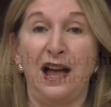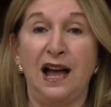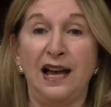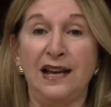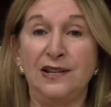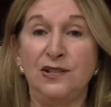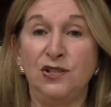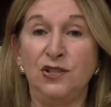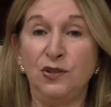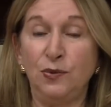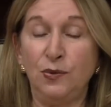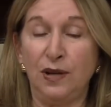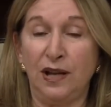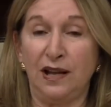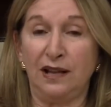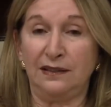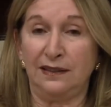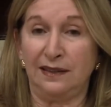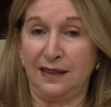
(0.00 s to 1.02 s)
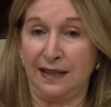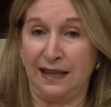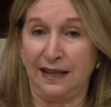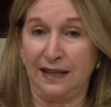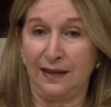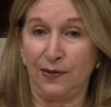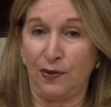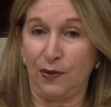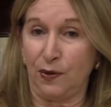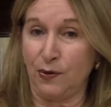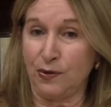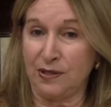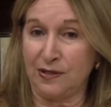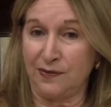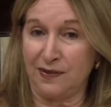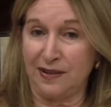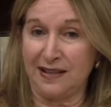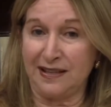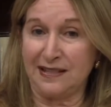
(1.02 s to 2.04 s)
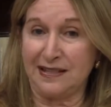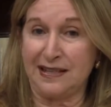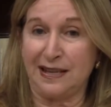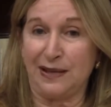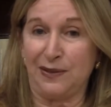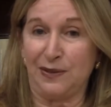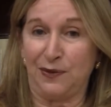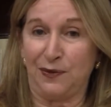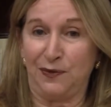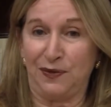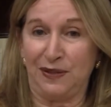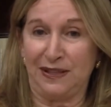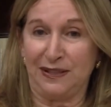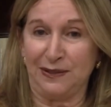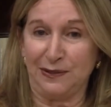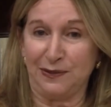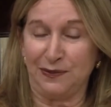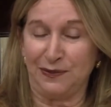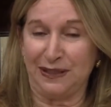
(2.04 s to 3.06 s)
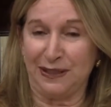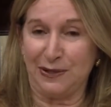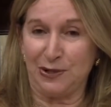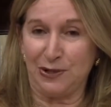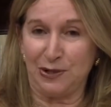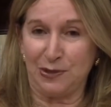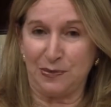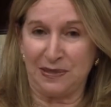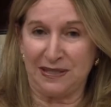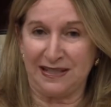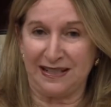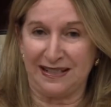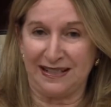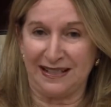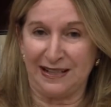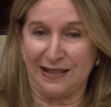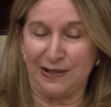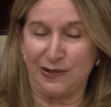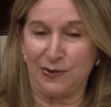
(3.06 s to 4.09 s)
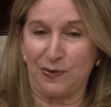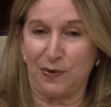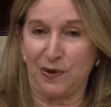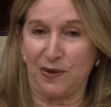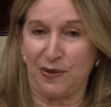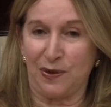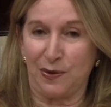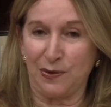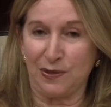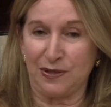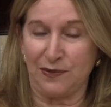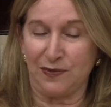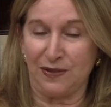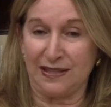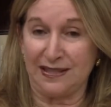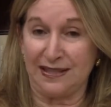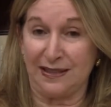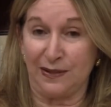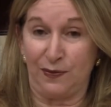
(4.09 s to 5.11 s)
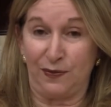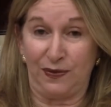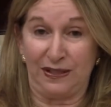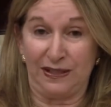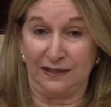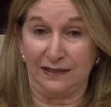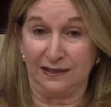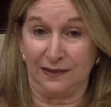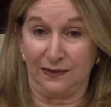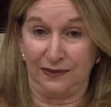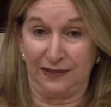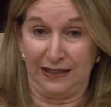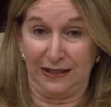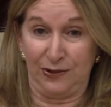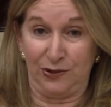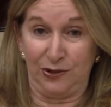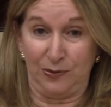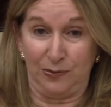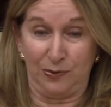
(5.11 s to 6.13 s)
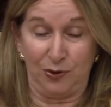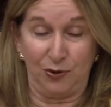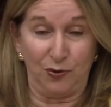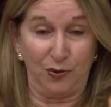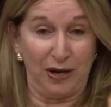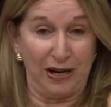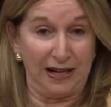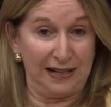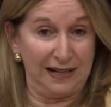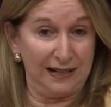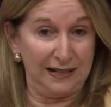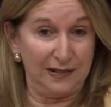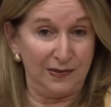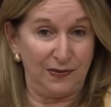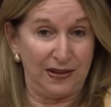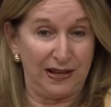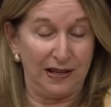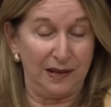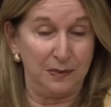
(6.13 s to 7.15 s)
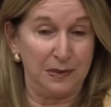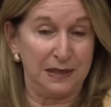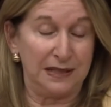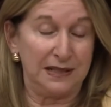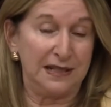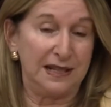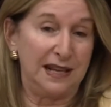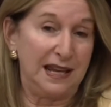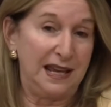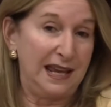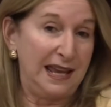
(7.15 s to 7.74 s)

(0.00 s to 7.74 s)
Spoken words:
I do not think those of us in the field of leadership studies or those of us in the field of leadership training and development